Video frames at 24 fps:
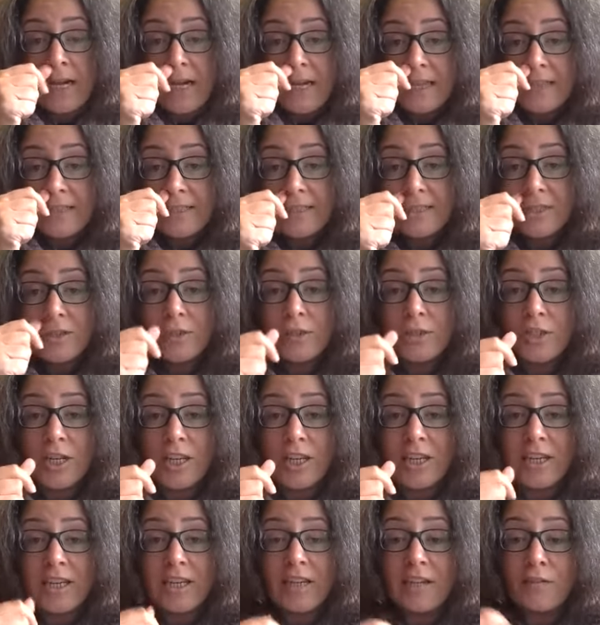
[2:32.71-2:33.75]
It's
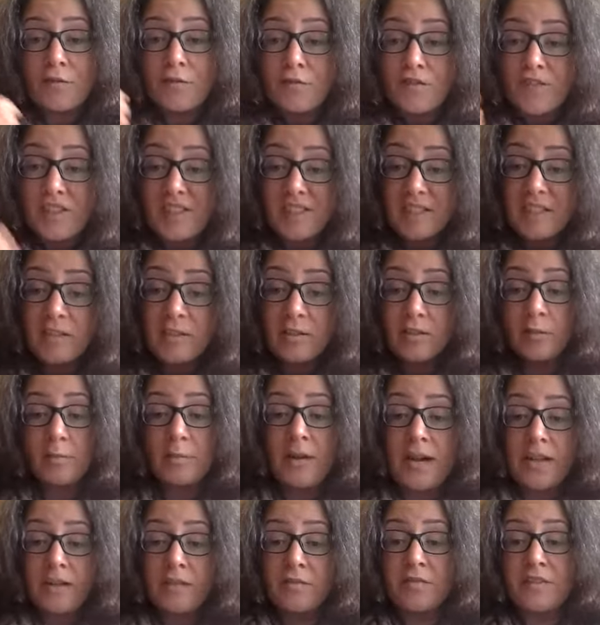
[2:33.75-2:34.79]
usually physical
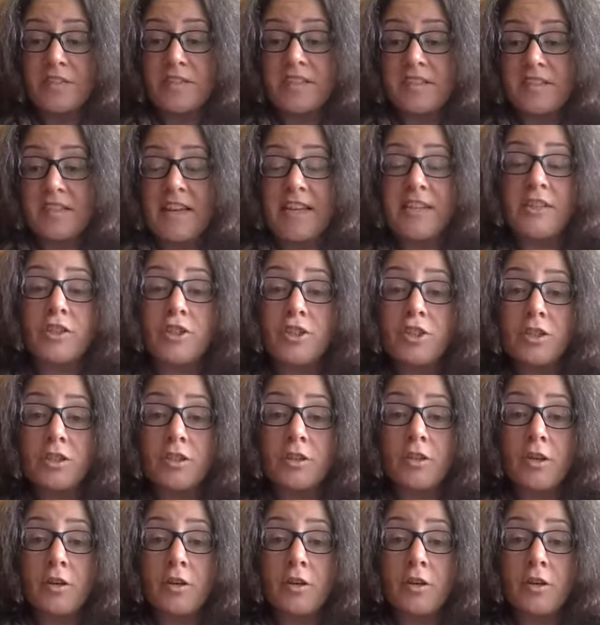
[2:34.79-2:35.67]
manifestation